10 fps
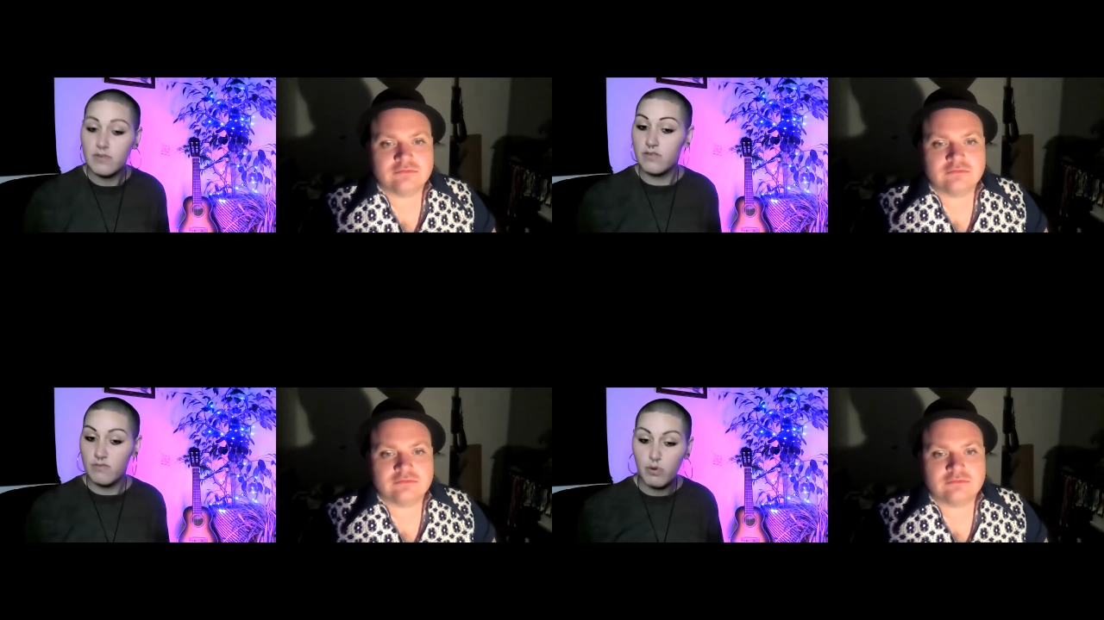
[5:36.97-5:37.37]

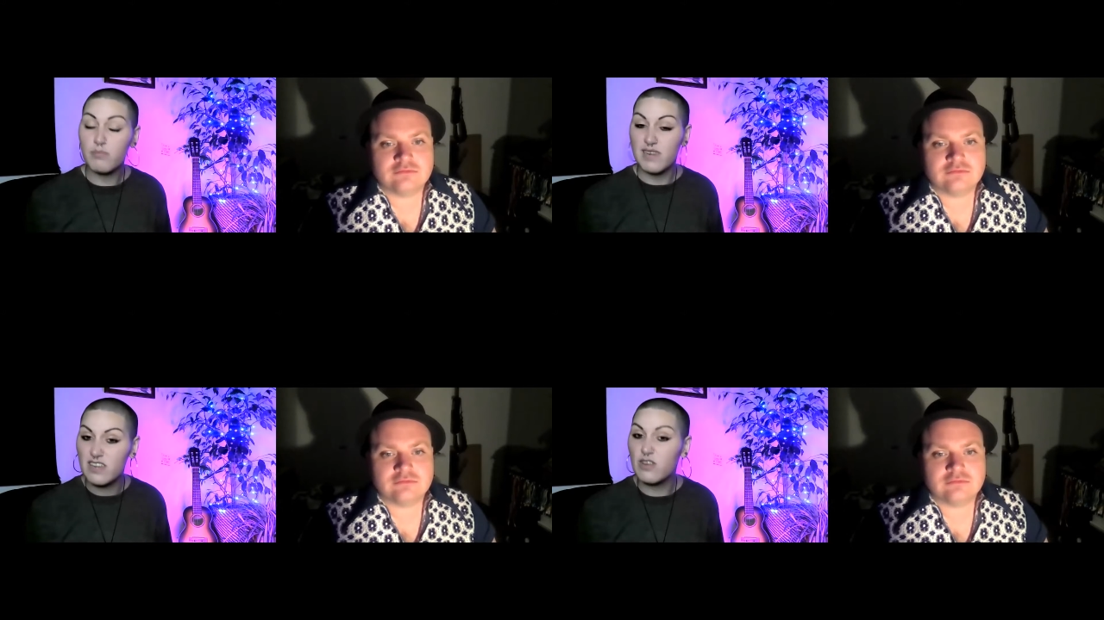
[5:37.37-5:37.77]
Speaker 1: you've
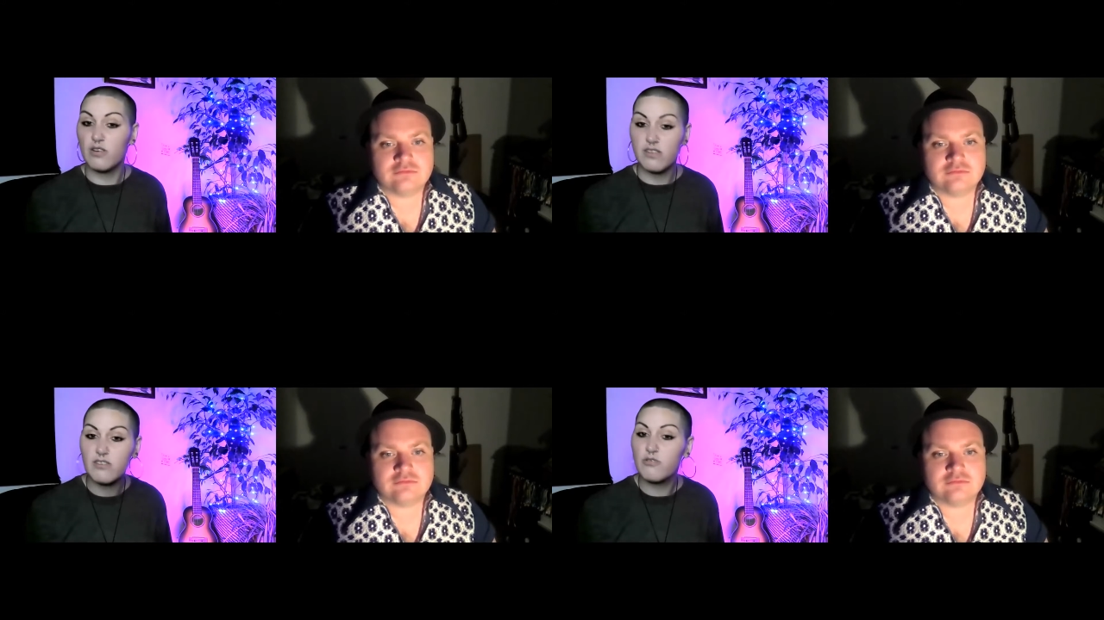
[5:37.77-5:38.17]
probably
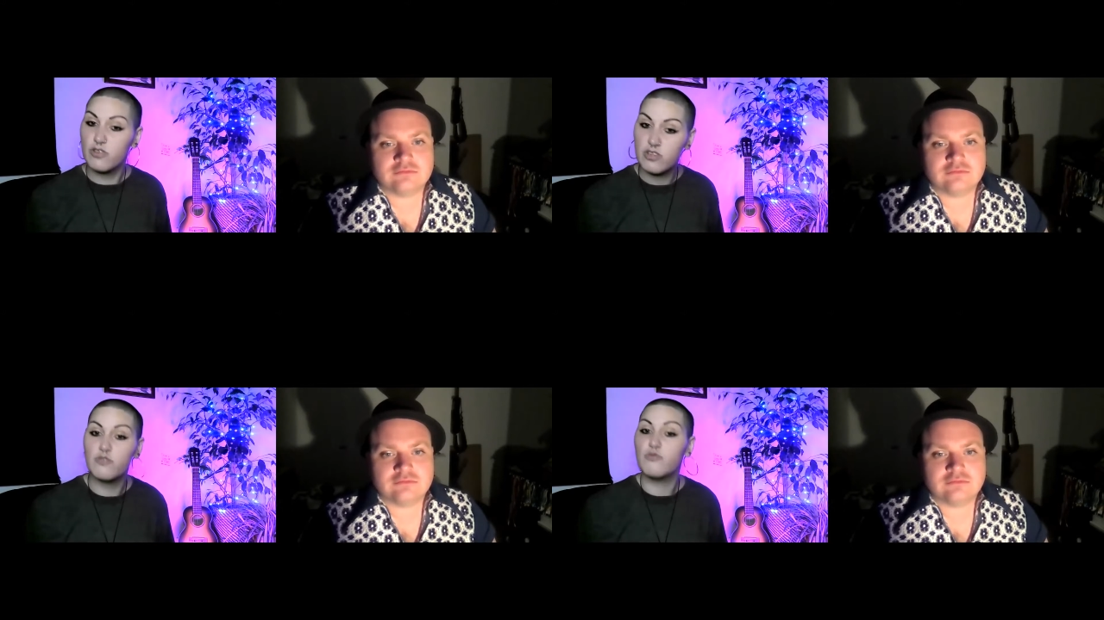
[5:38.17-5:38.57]
got
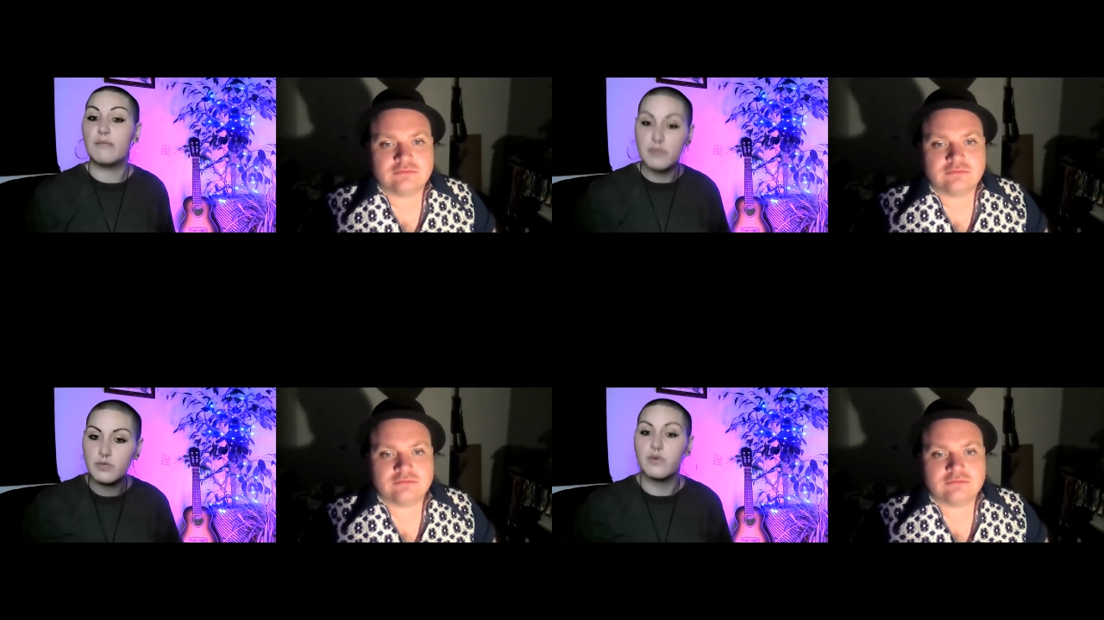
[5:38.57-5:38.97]
to
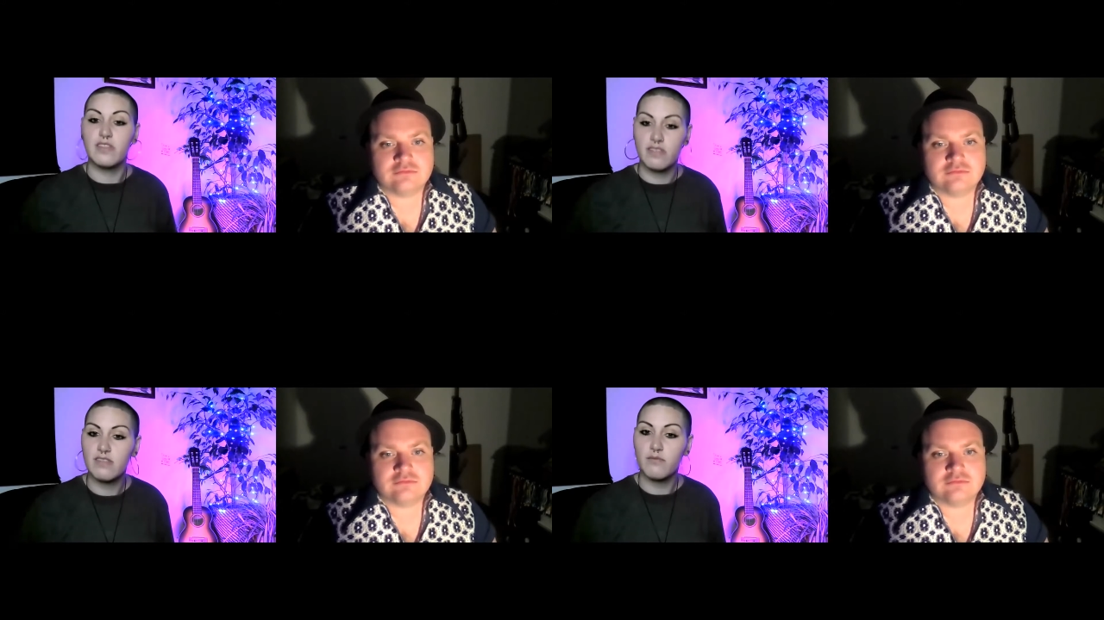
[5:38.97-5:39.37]
grips
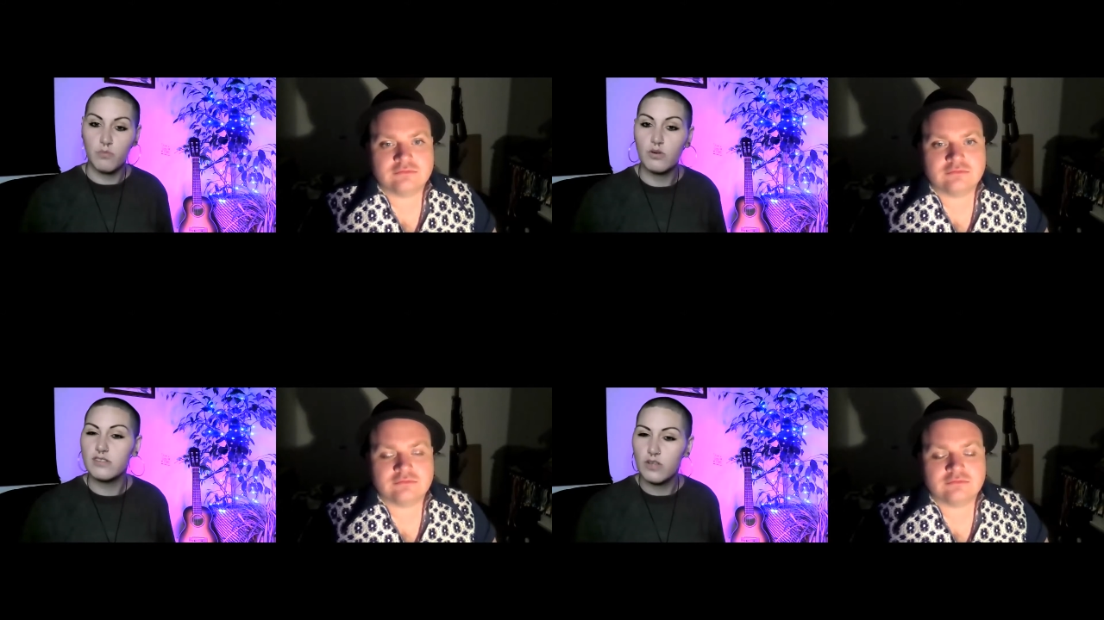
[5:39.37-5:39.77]
with
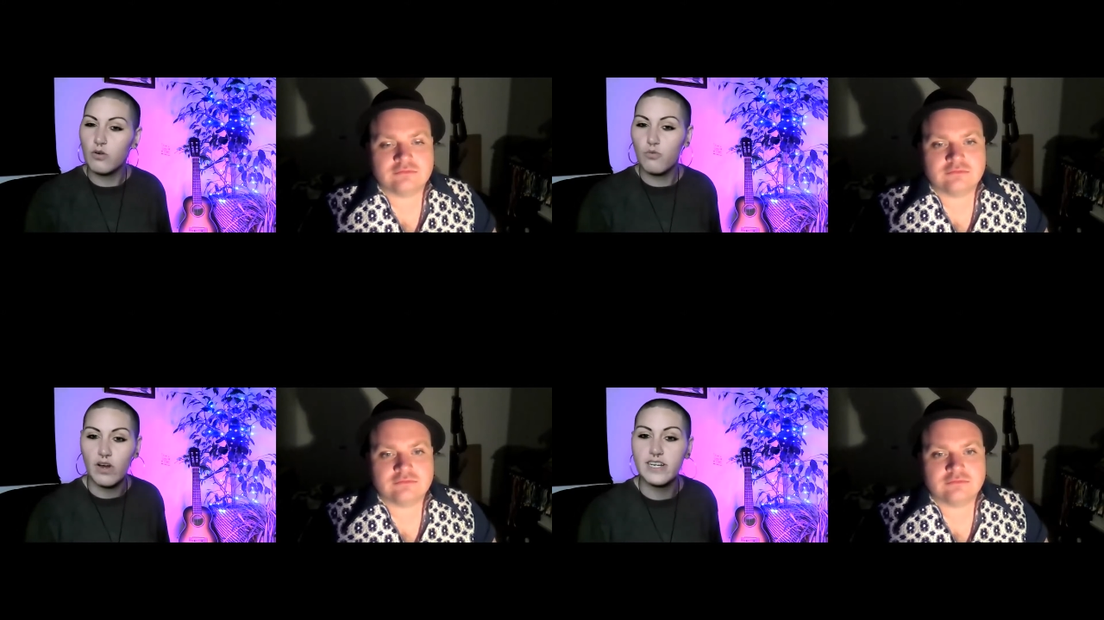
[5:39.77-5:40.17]
what
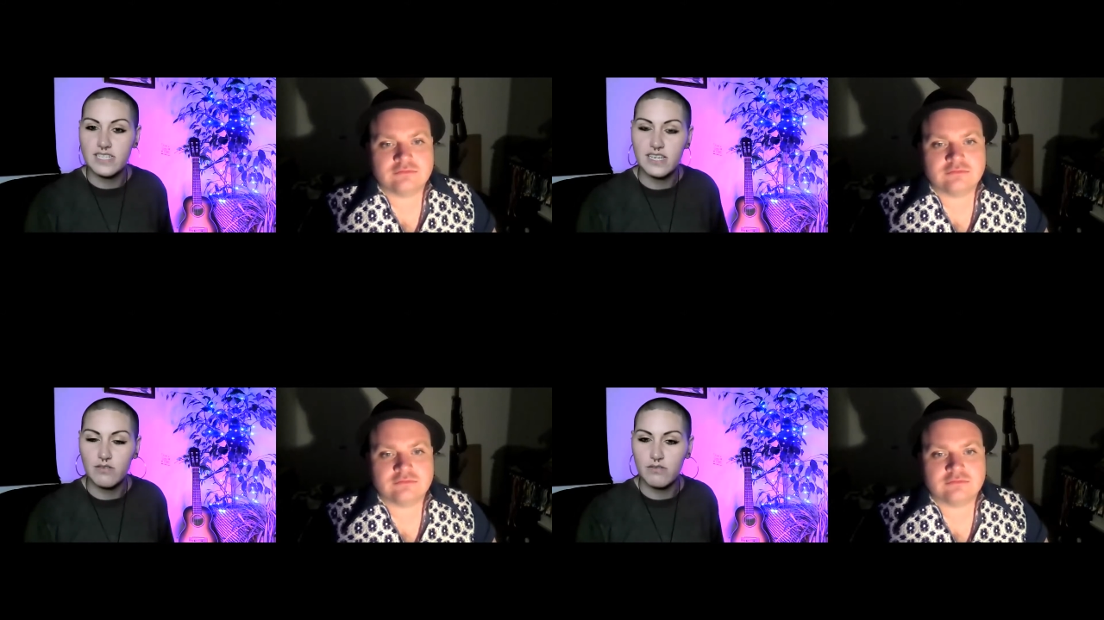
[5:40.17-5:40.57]

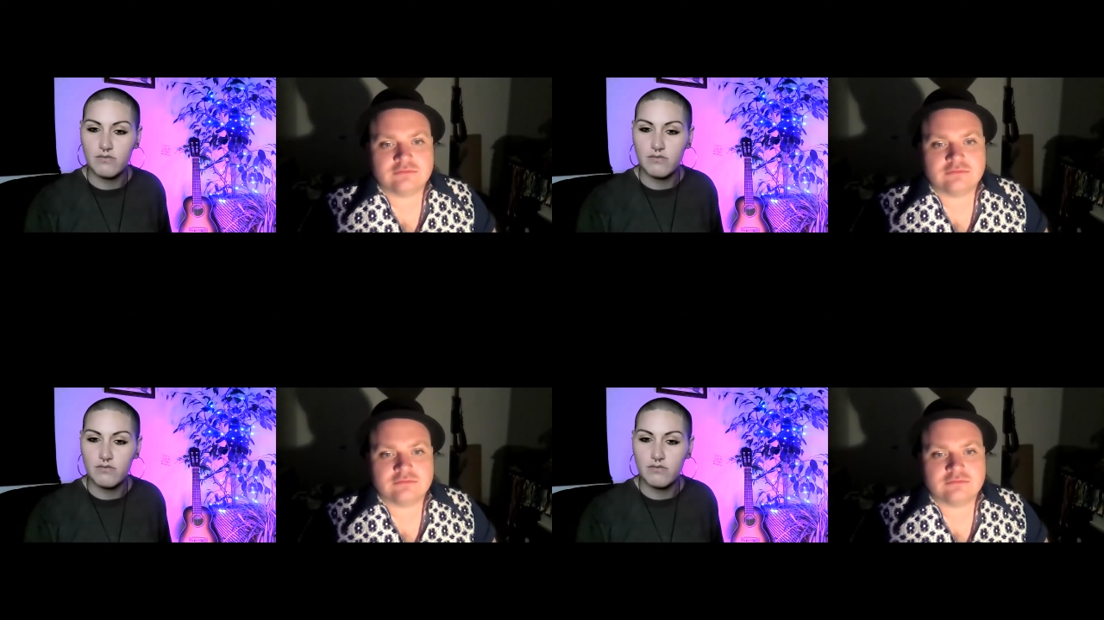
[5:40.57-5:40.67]
songwriting